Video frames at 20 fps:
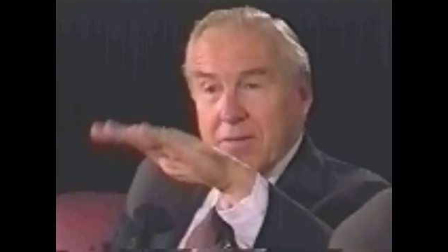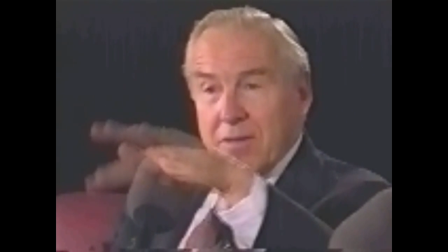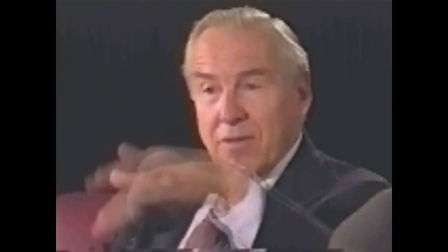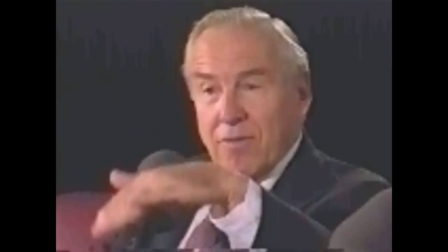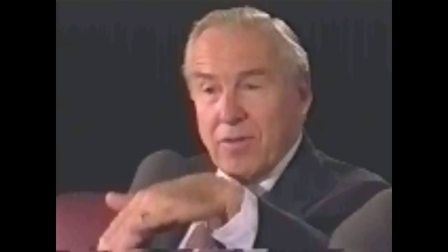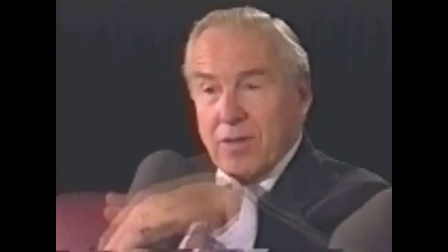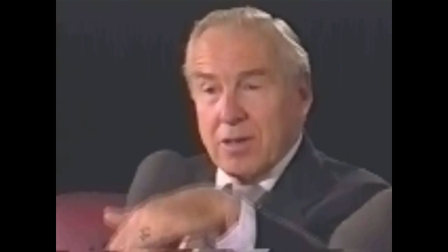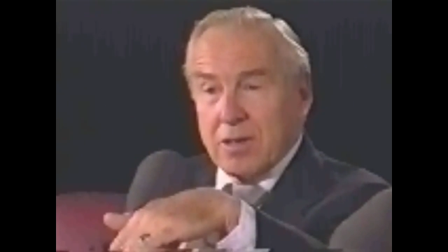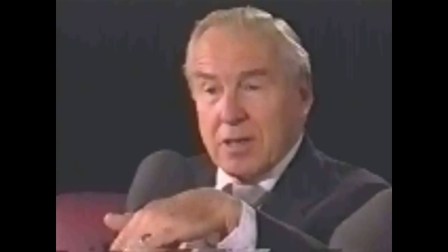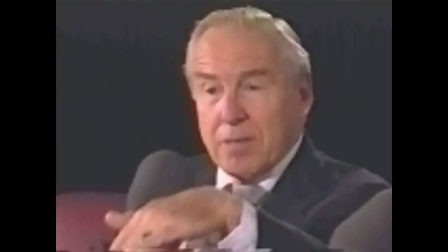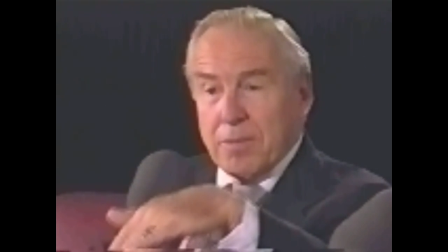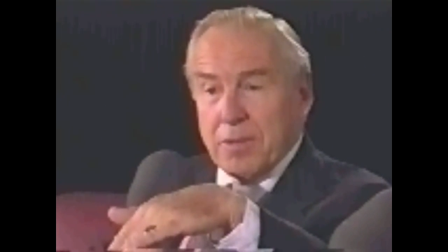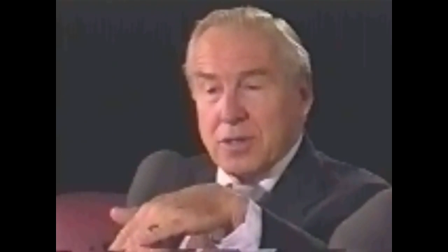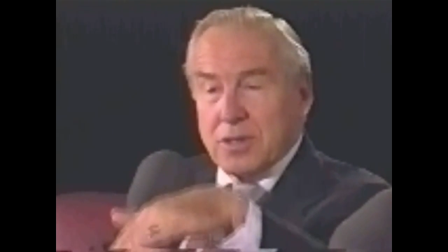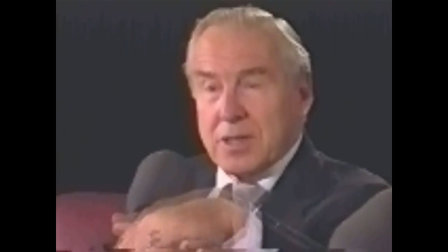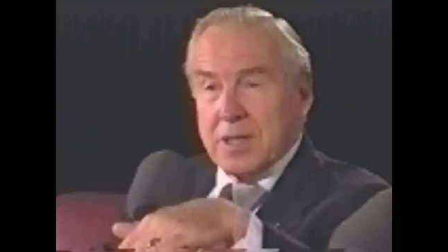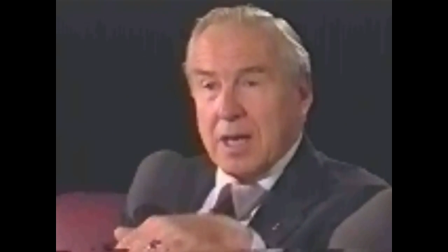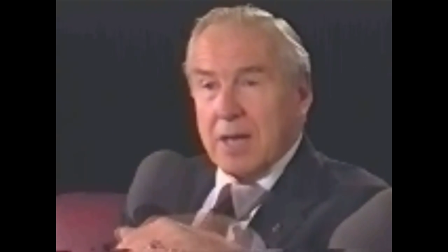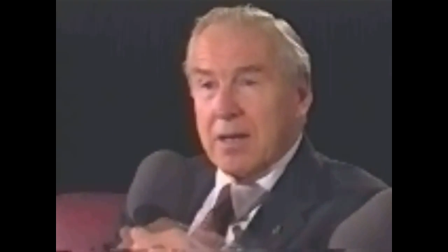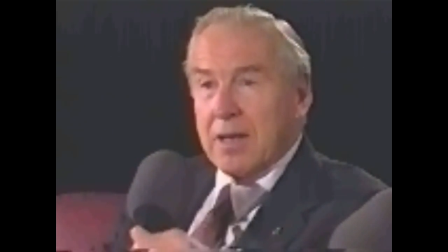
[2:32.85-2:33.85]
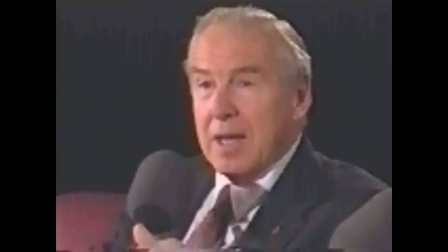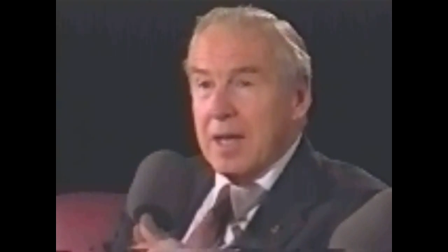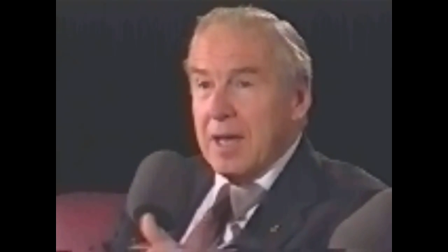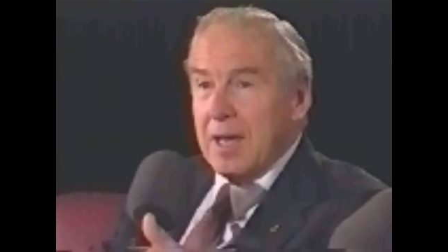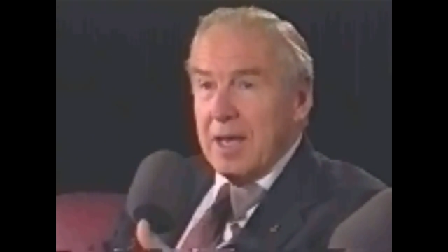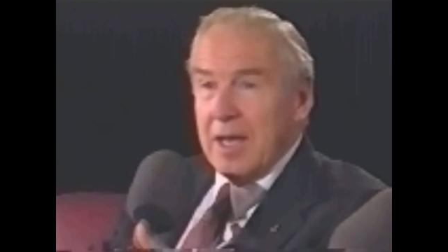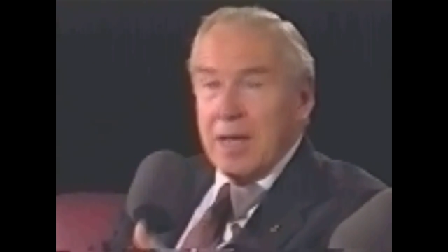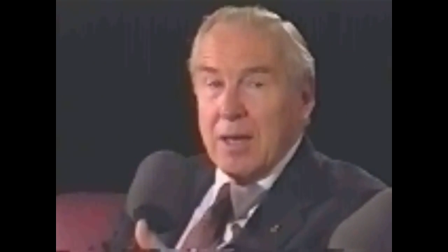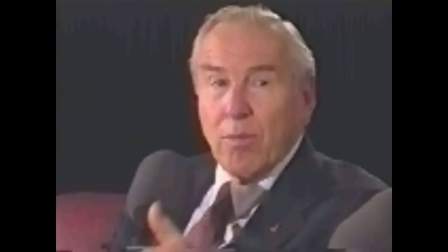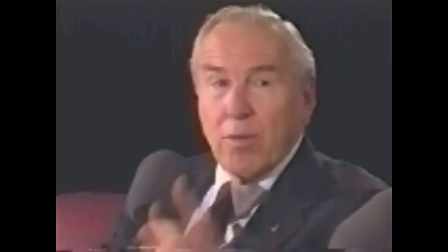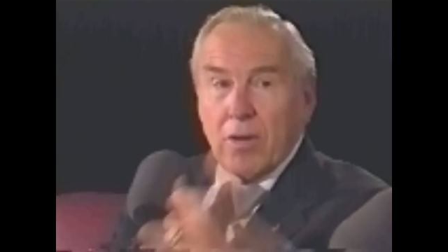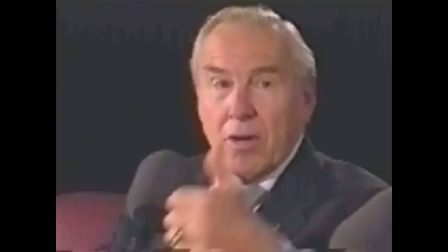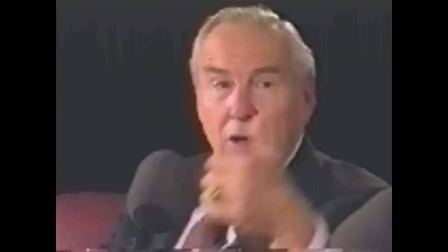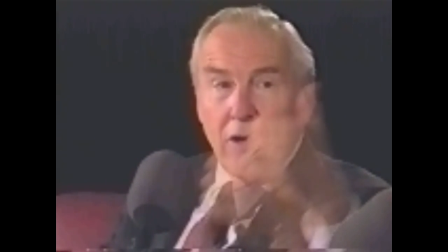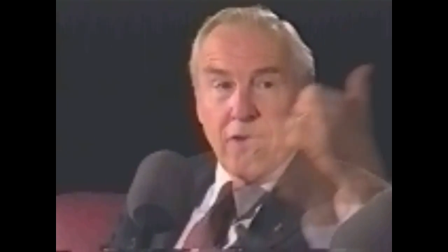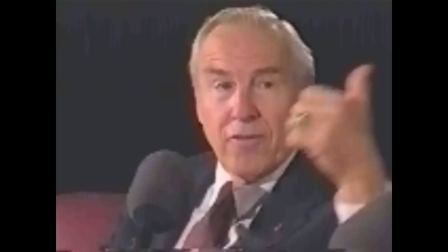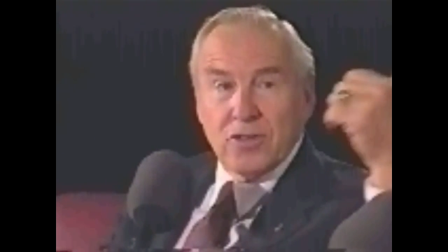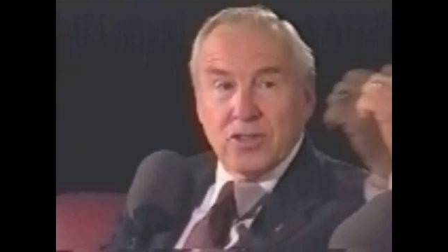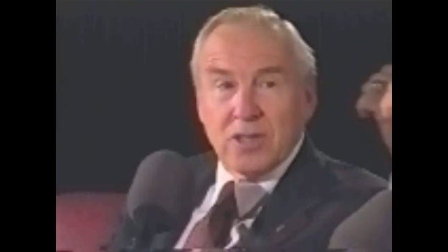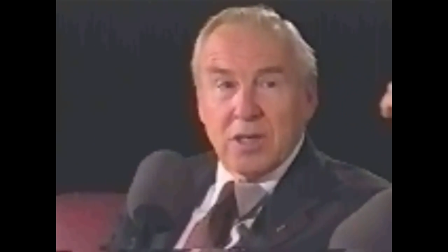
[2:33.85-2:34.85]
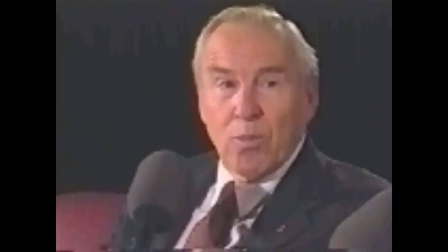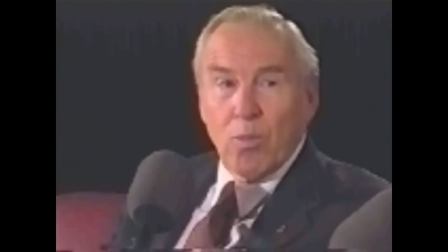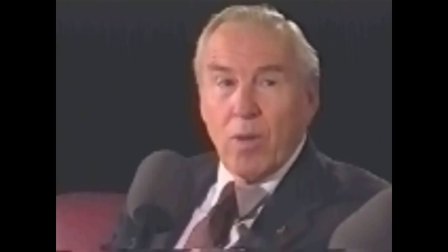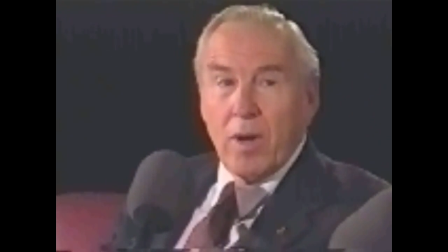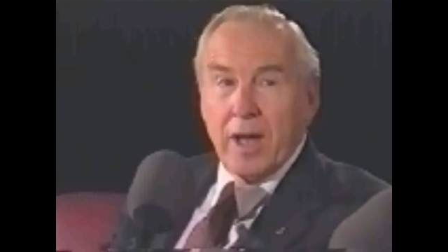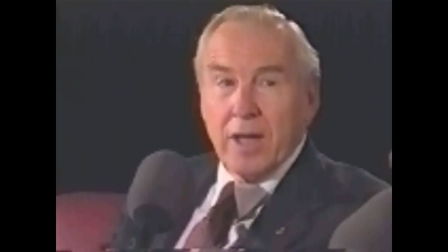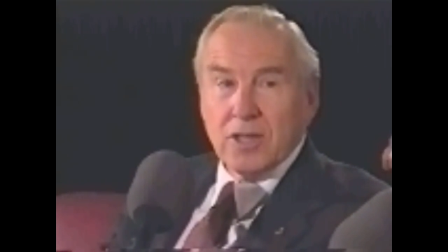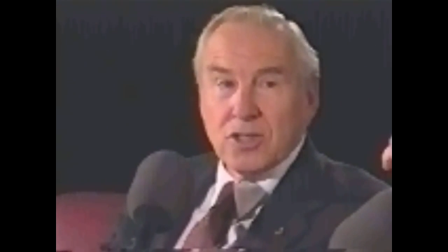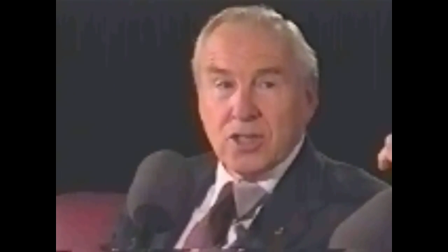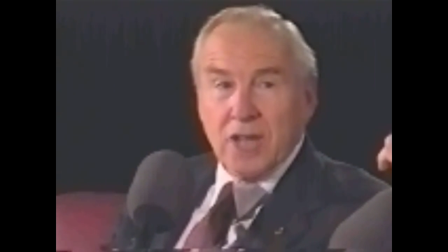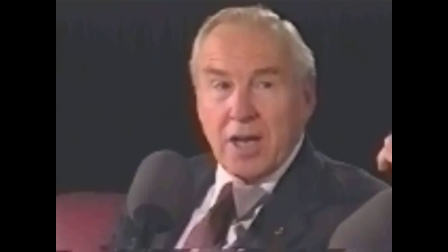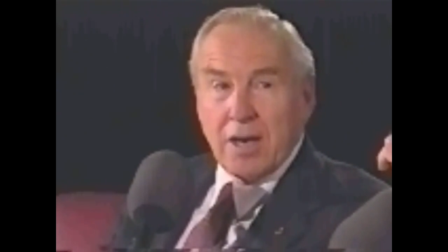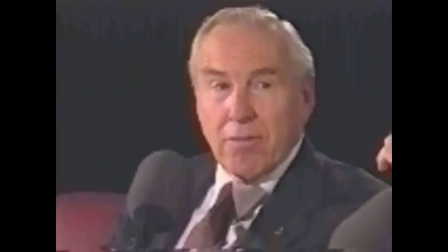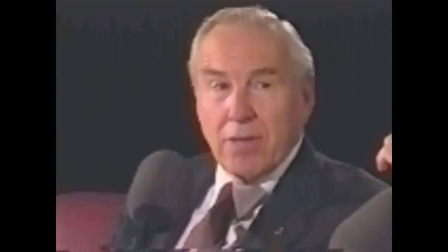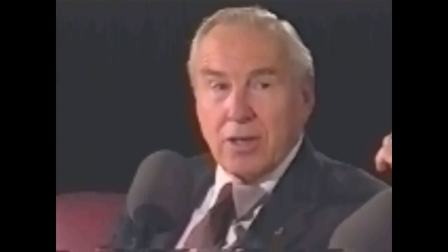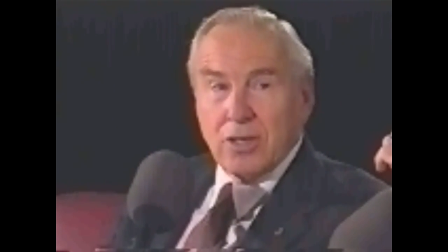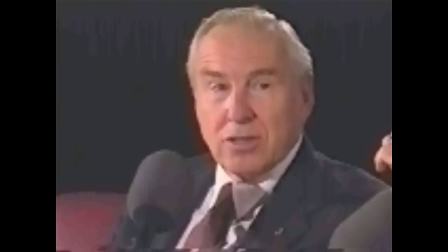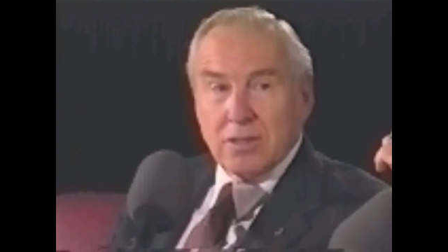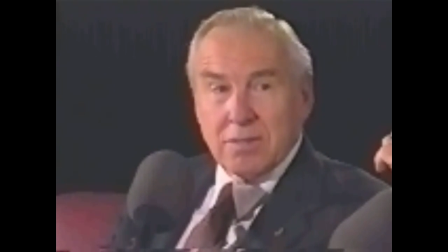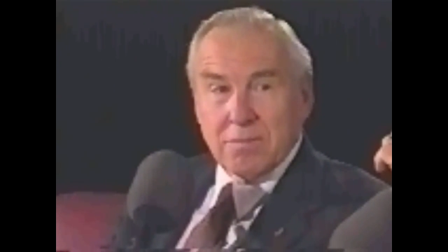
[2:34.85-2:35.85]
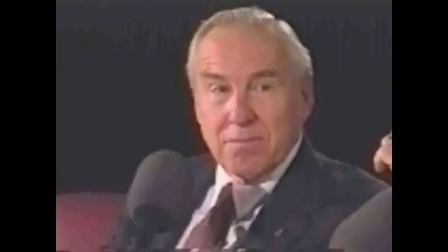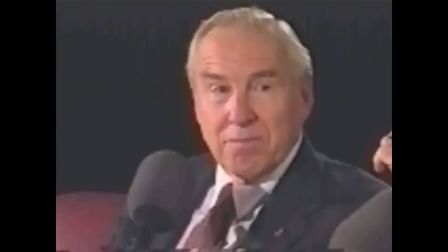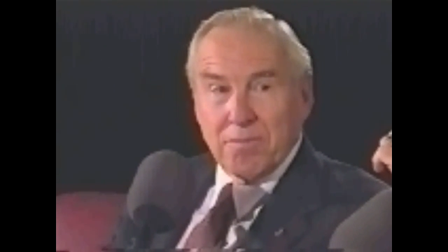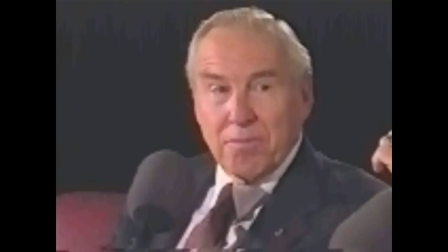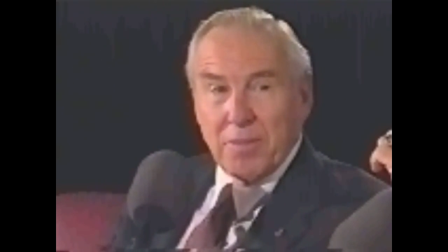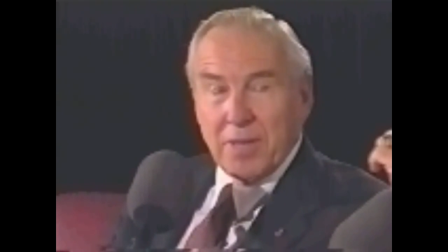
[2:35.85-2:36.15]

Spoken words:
the vehicle to pitch down, it went off in some wild gyration